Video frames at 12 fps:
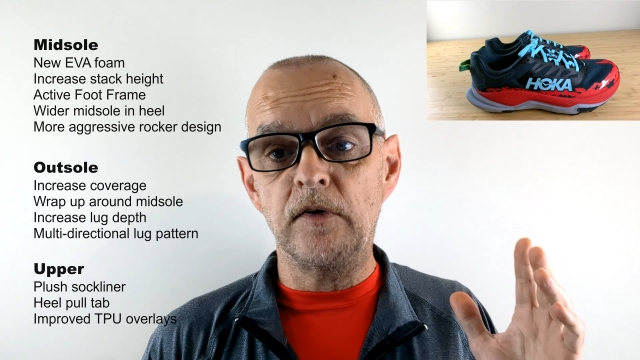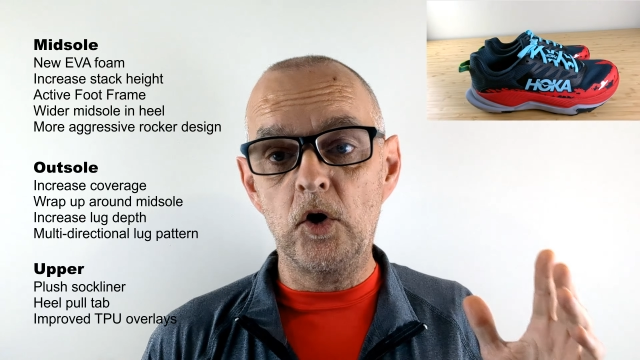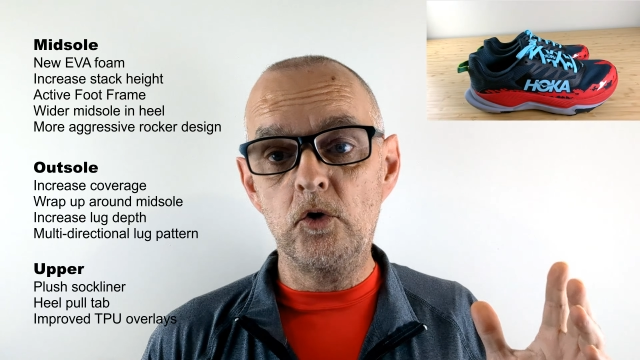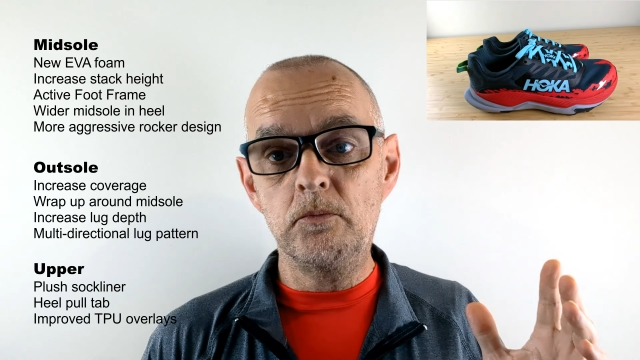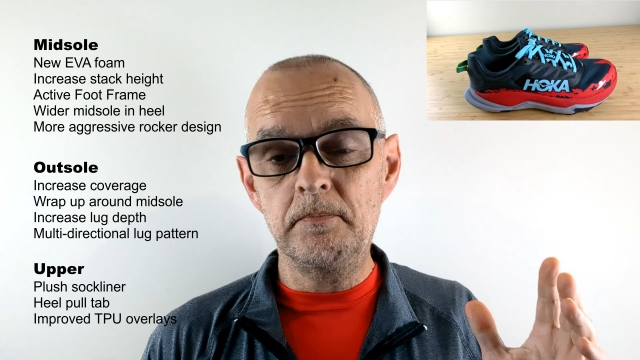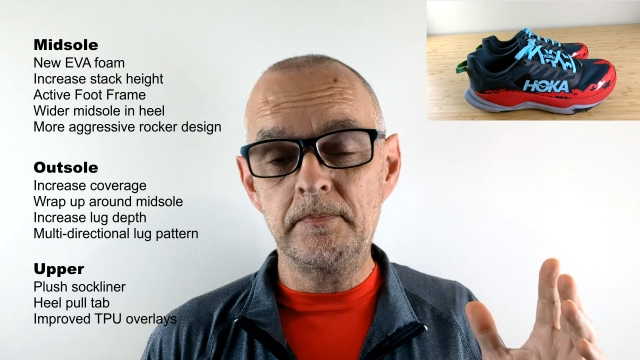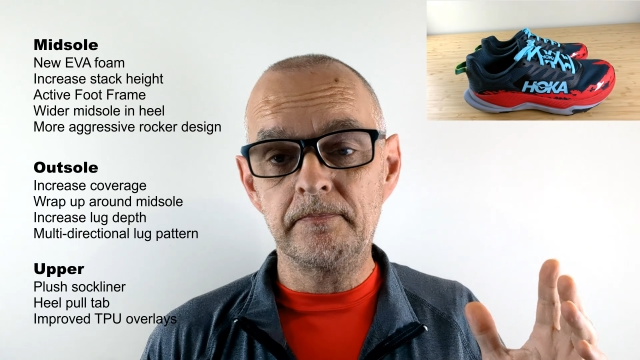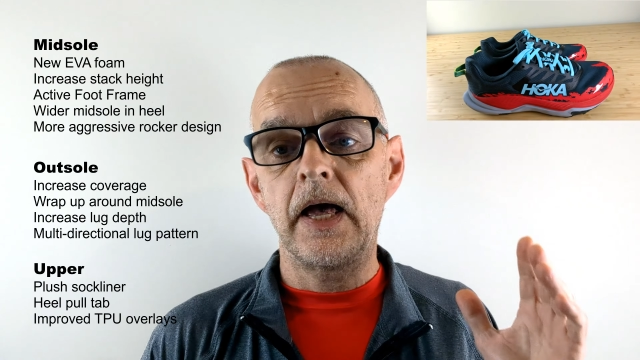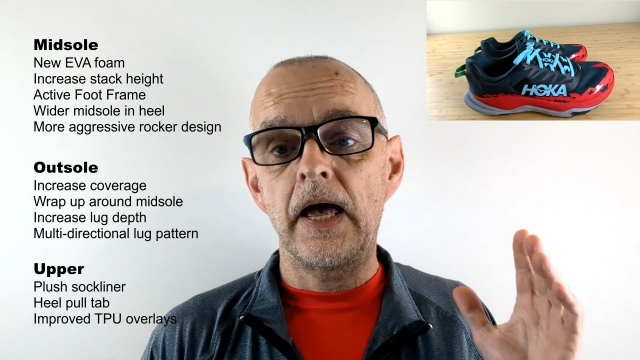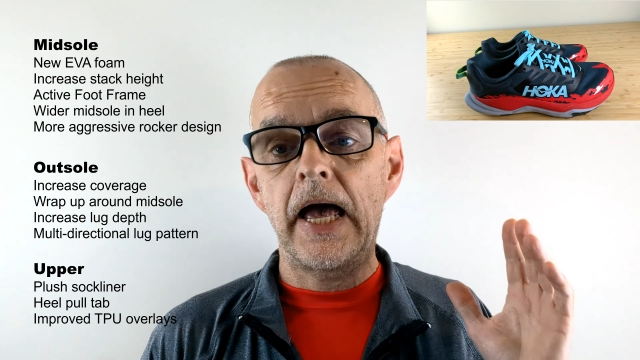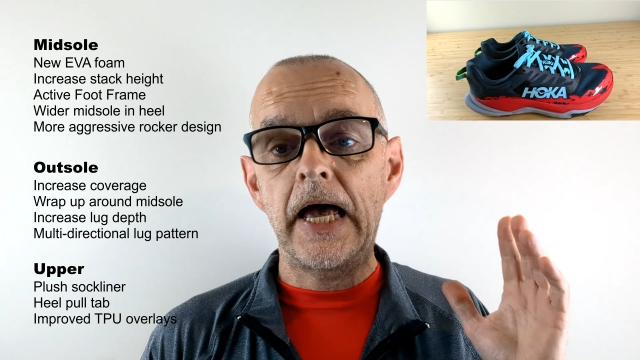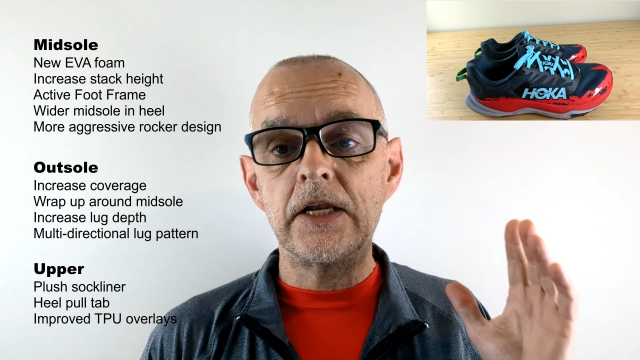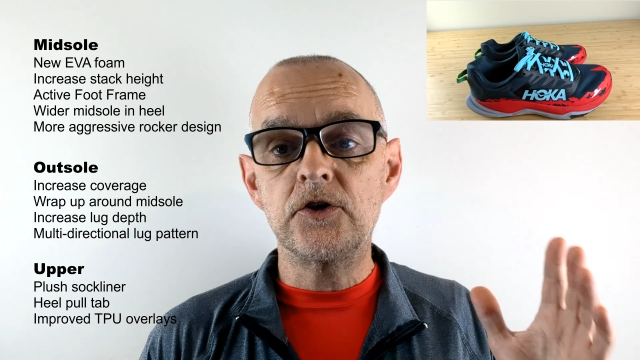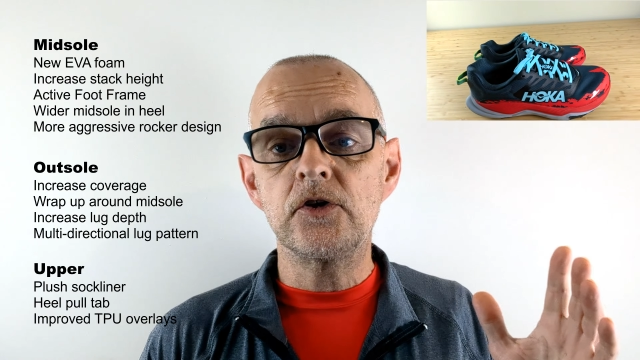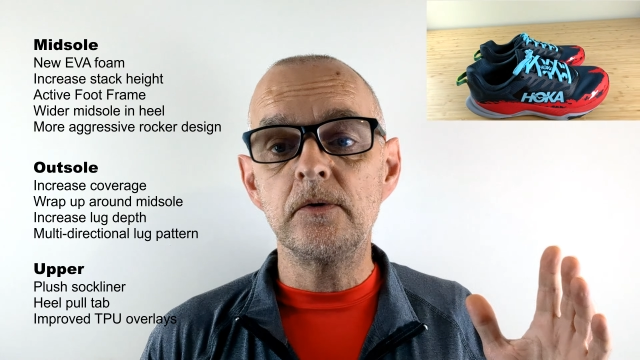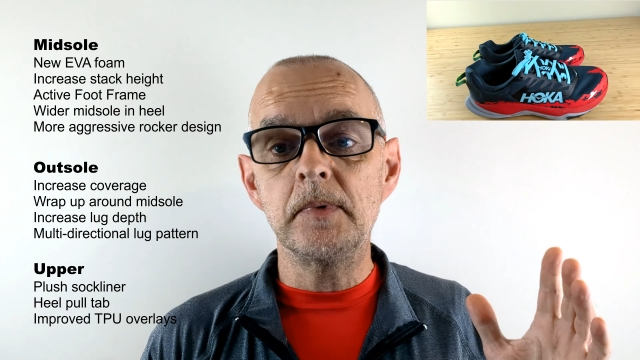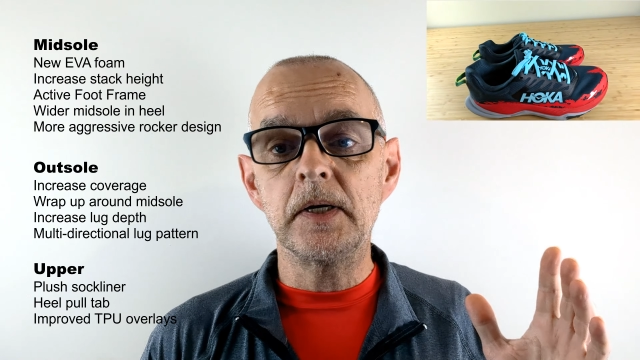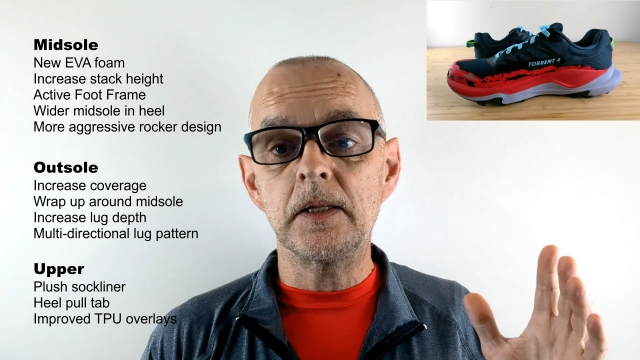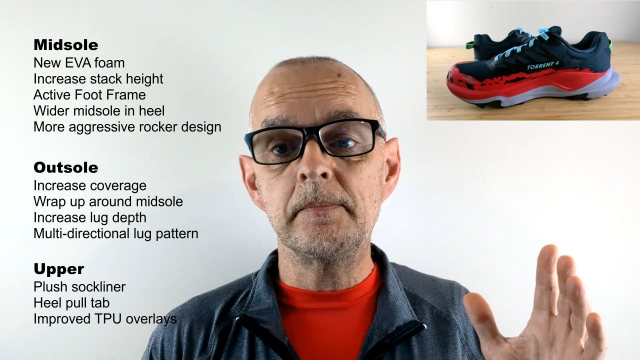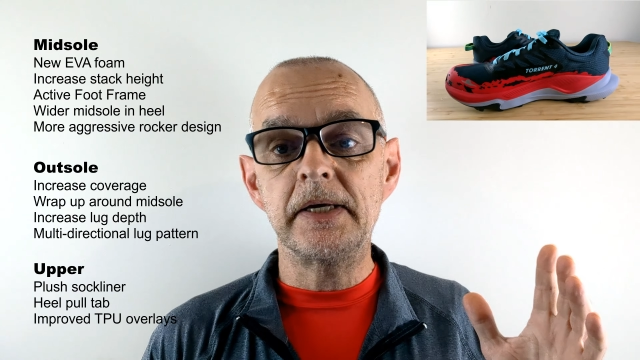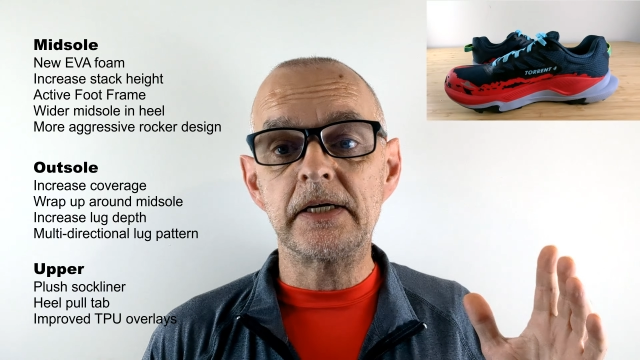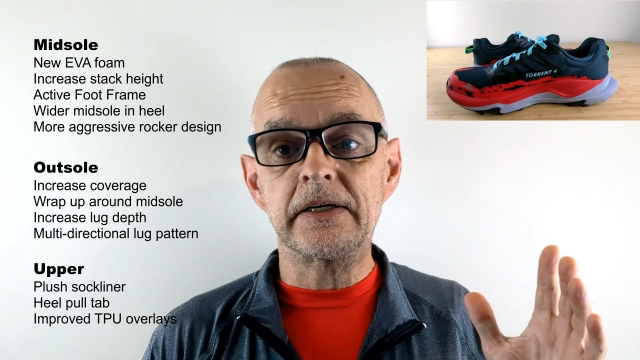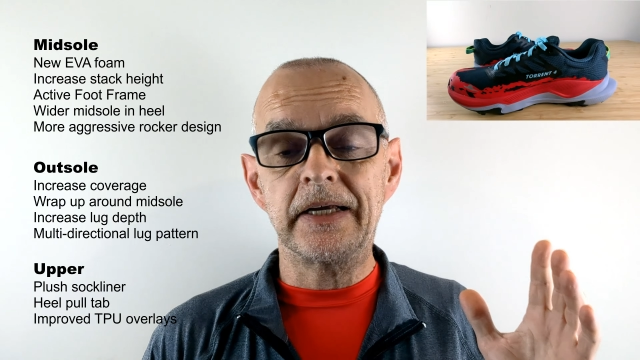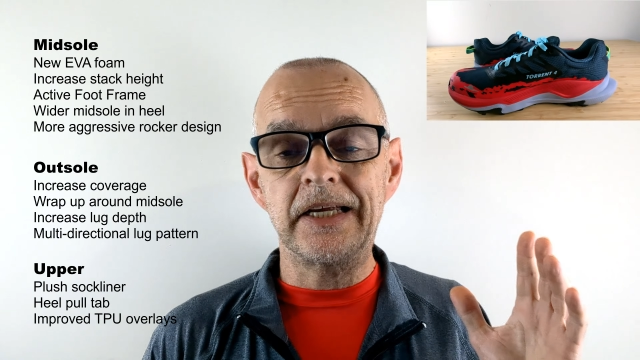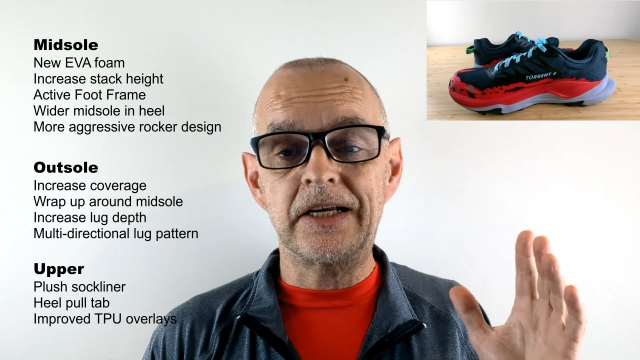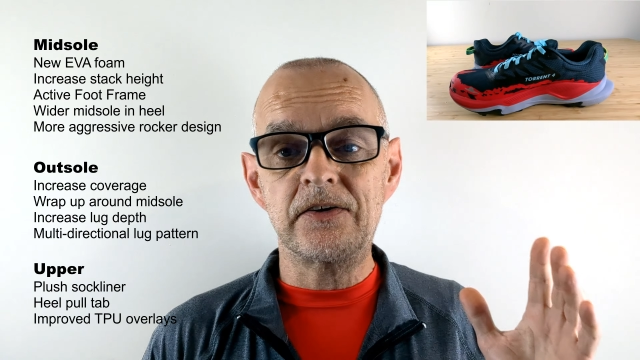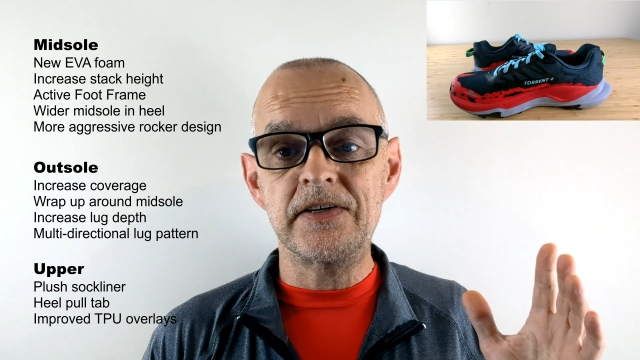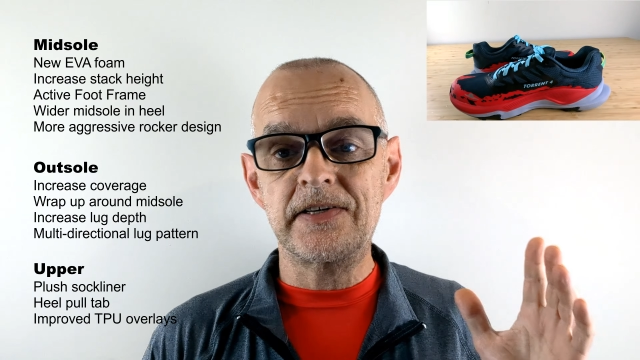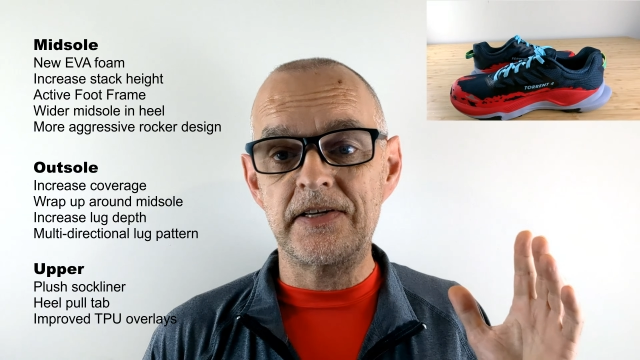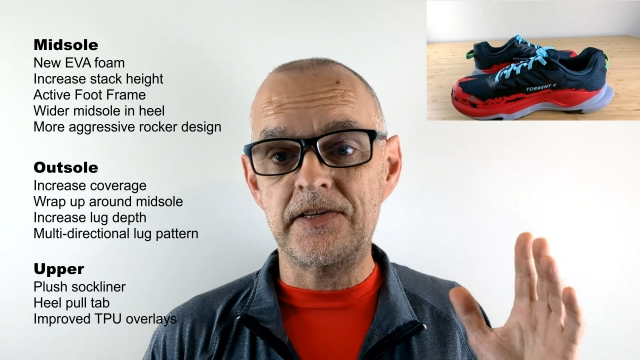foam and 2mm increase